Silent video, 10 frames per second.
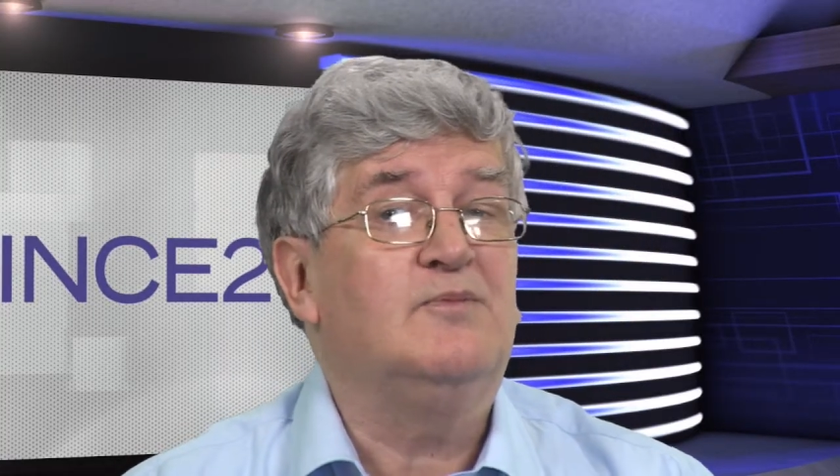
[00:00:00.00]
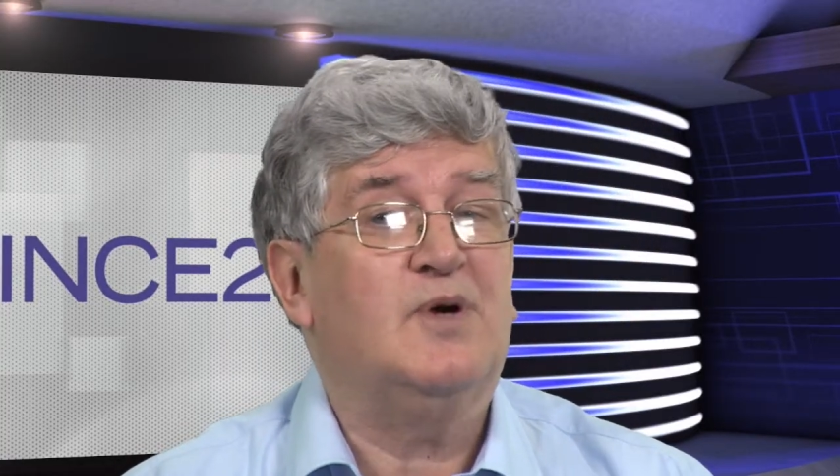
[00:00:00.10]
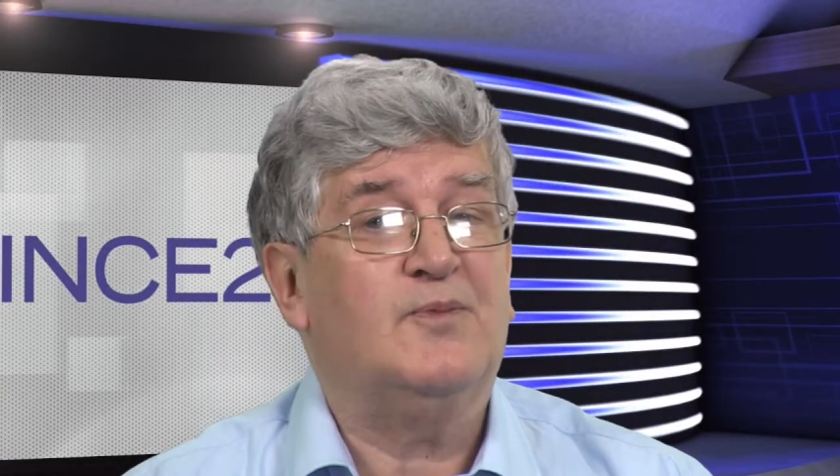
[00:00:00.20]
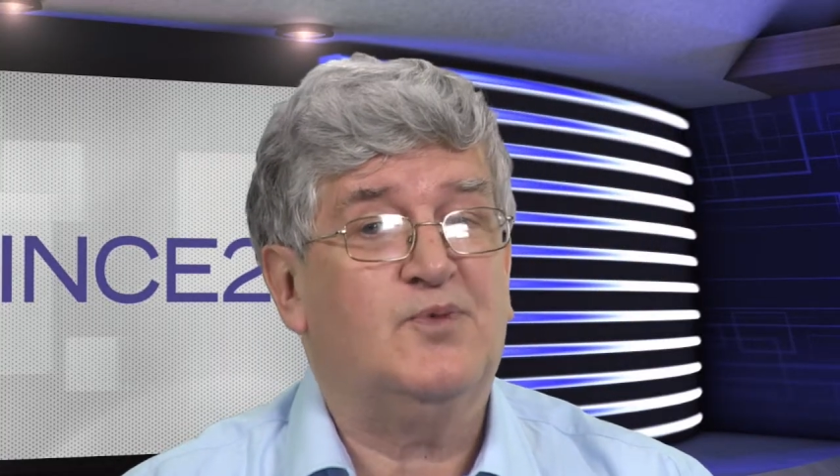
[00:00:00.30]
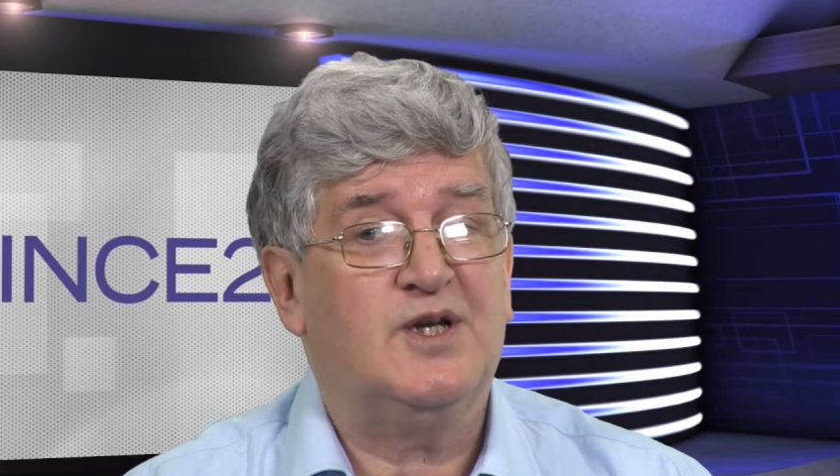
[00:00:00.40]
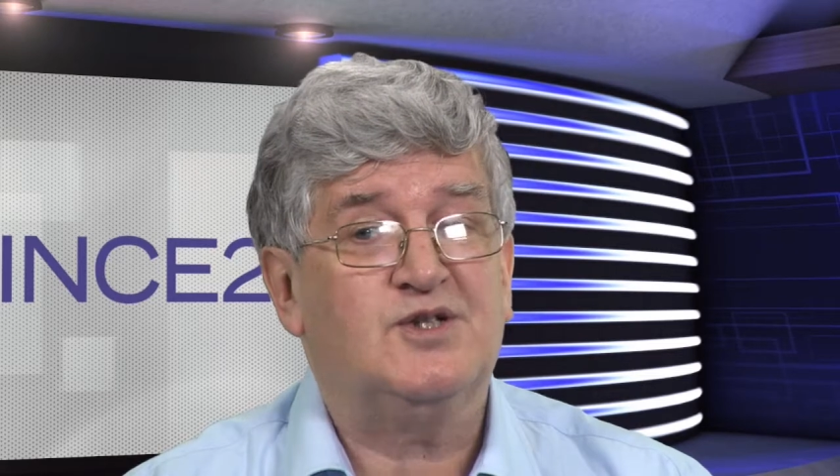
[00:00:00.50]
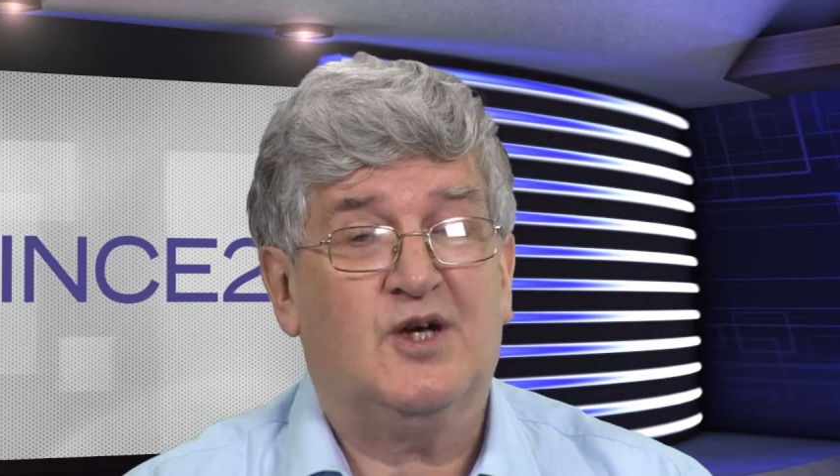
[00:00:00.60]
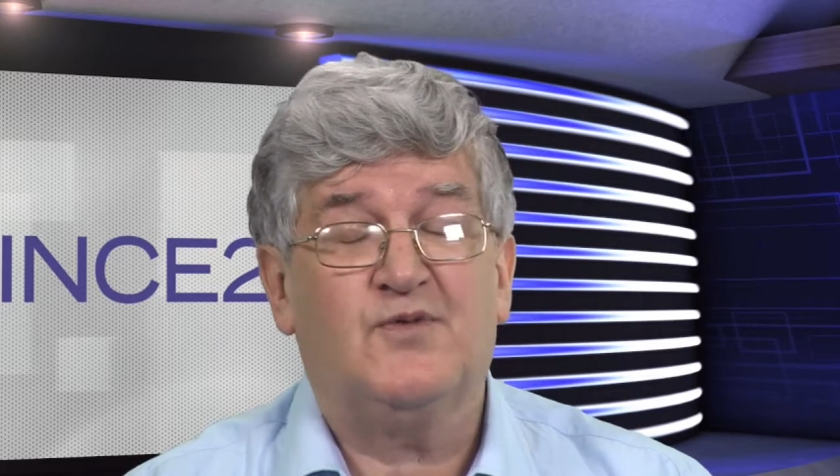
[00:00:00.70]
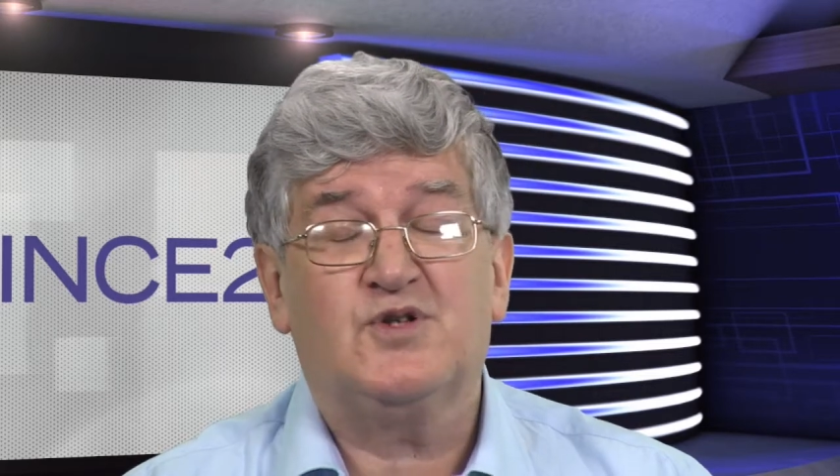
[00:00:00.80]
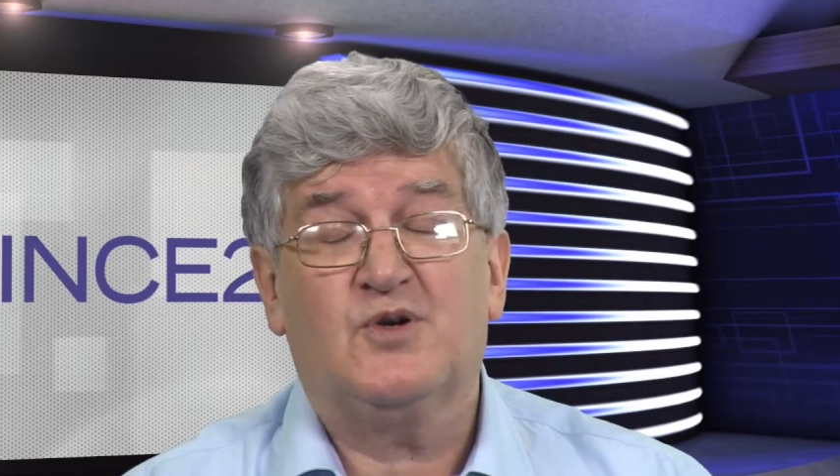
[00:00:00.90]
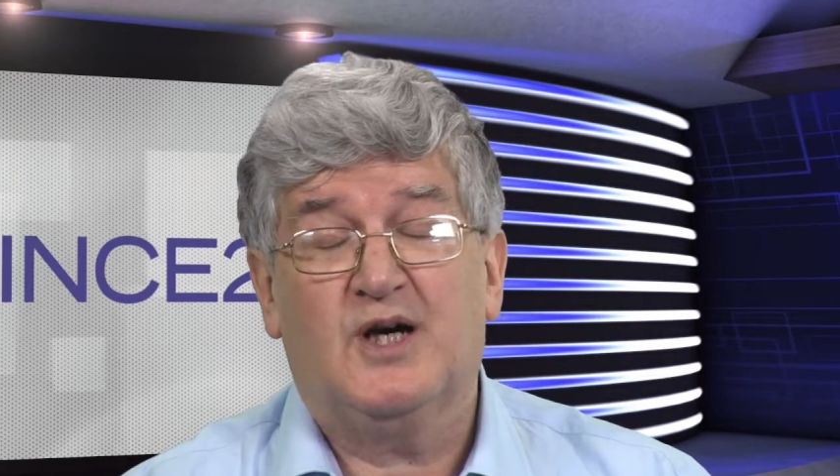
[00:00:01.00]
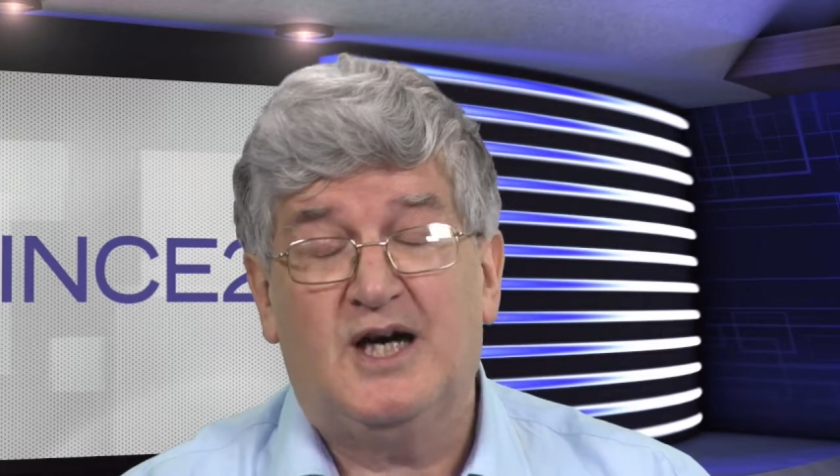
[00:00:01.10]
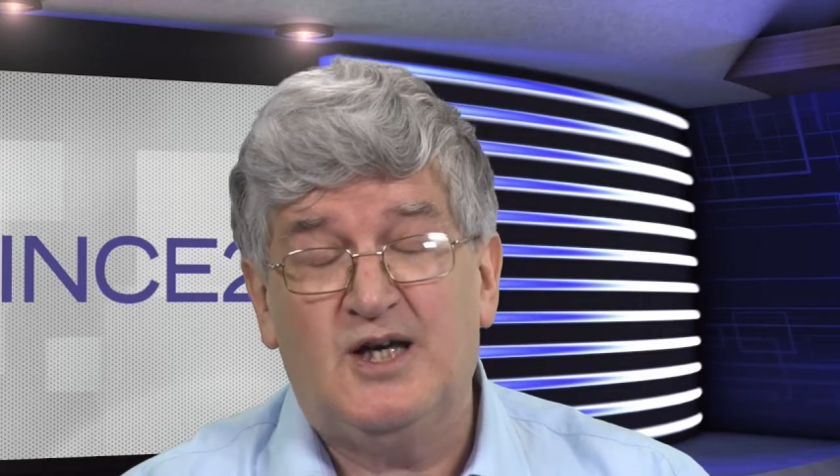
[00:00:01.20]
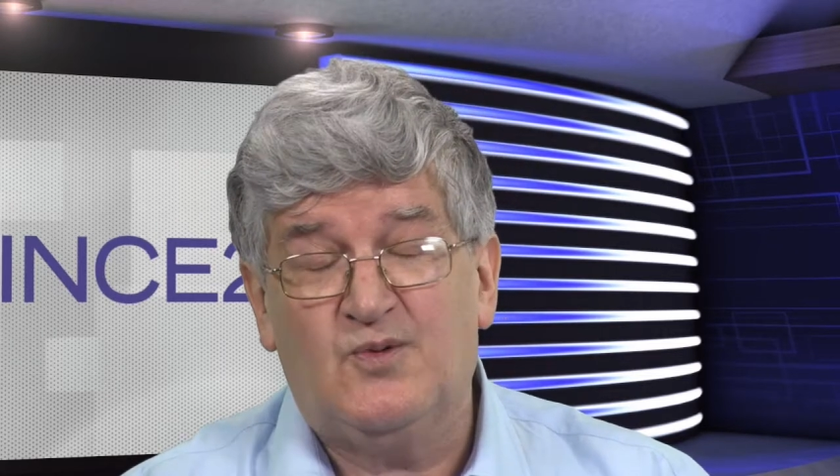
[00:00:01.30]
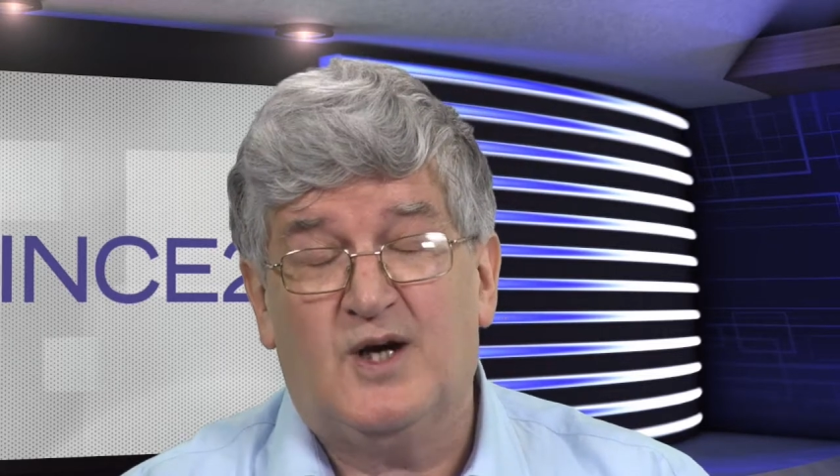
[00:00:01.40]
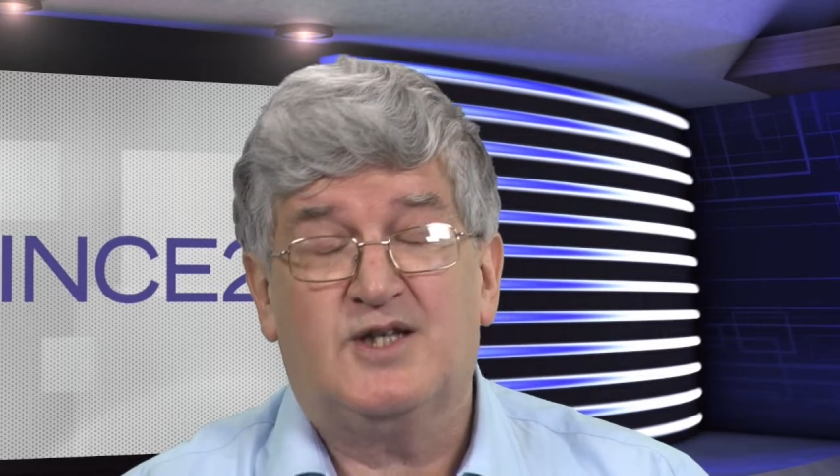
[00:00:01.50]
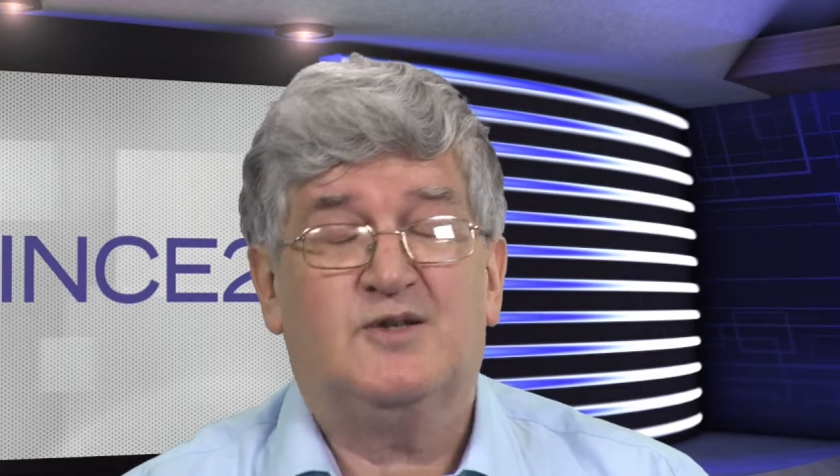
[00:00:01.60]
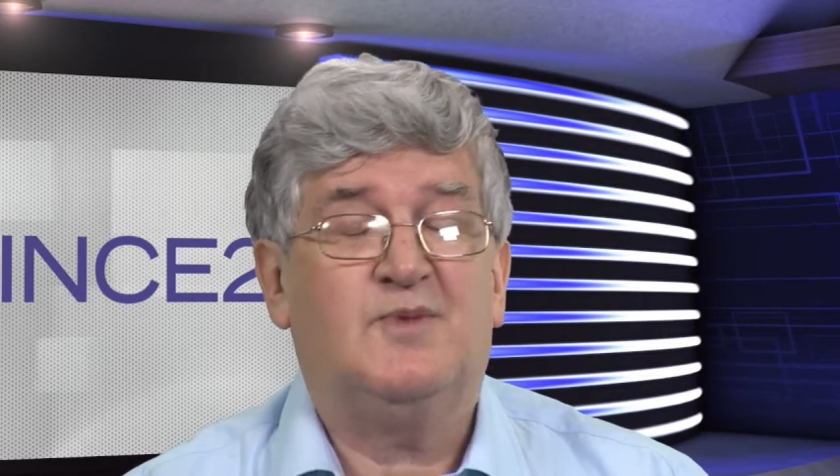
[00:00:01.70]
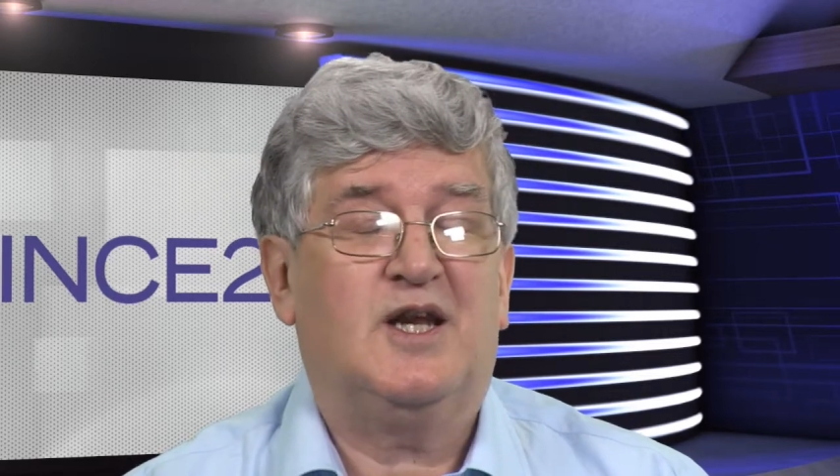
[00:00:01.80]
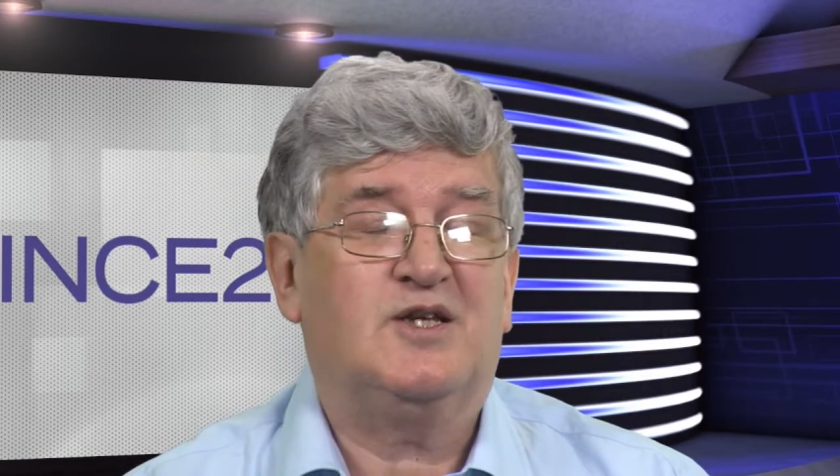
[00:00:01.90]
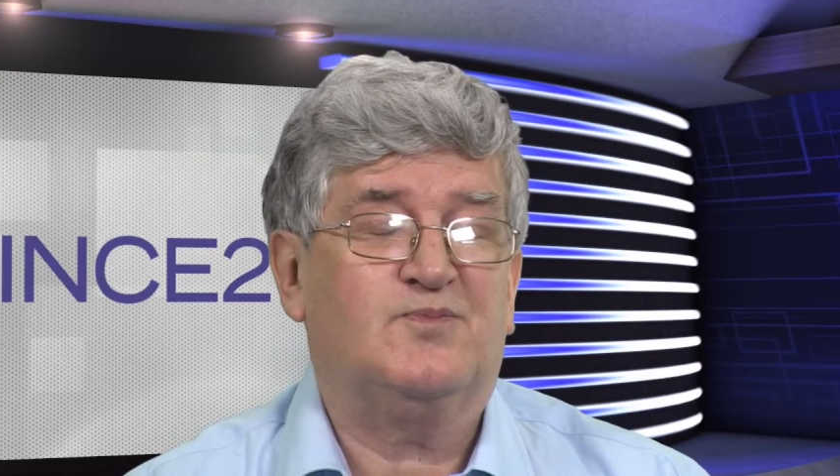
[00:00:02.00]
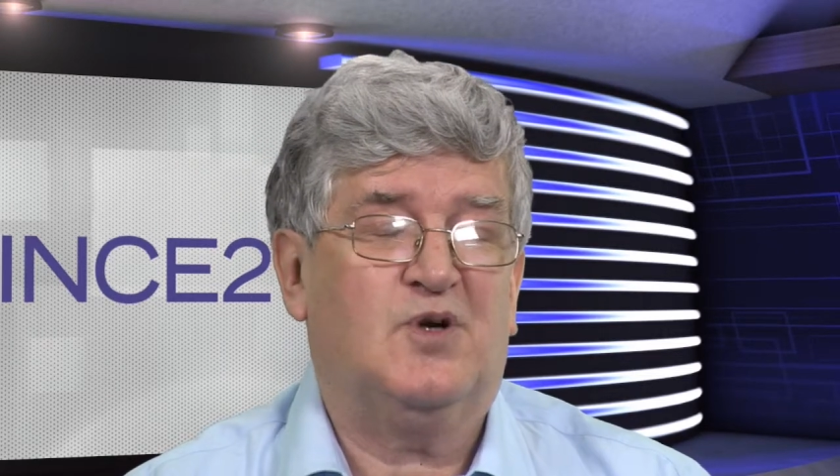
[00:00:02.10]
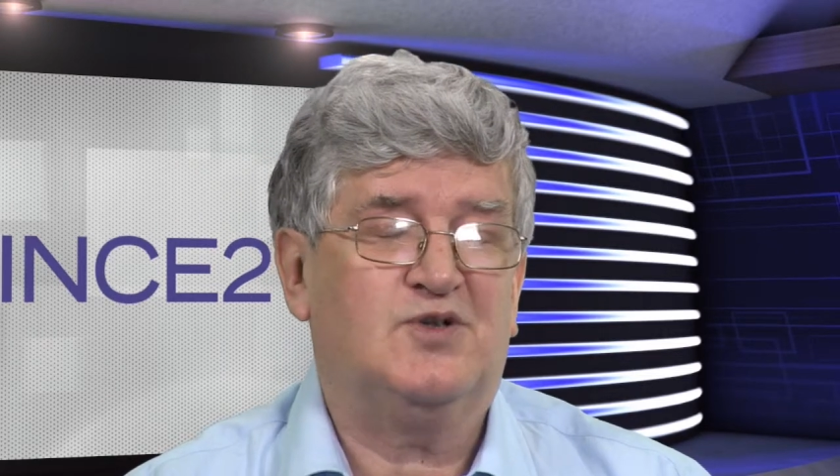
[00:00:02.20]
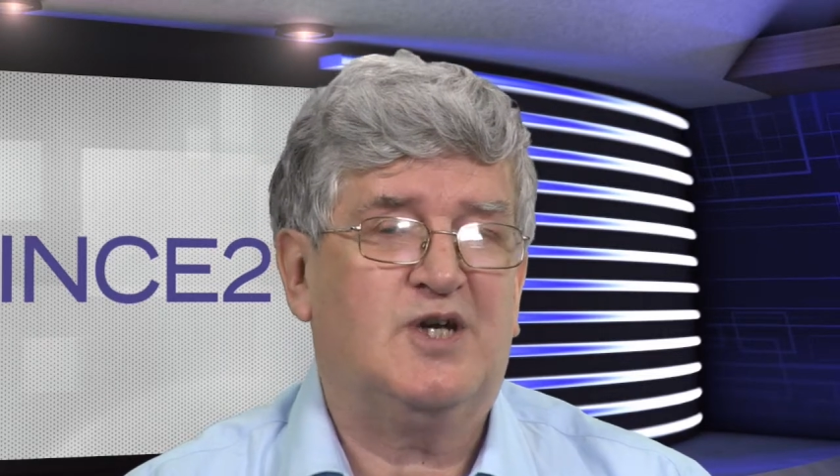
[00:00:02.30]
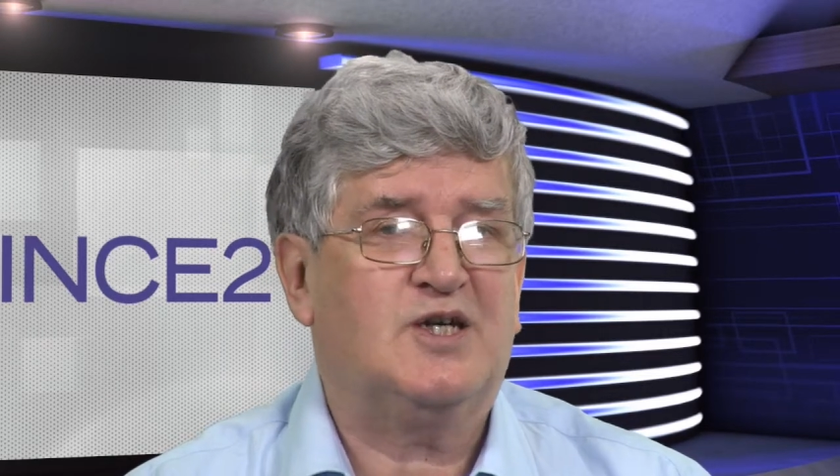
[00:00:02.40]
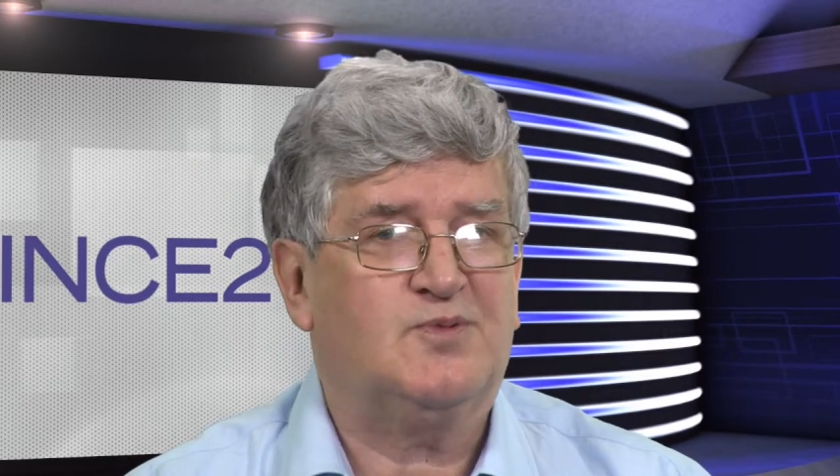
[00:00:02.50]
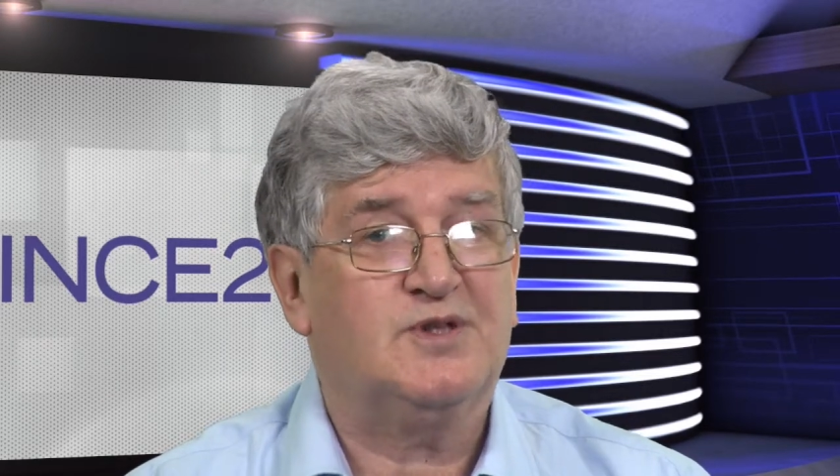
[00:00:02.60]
but Prince offers you a way to manage projects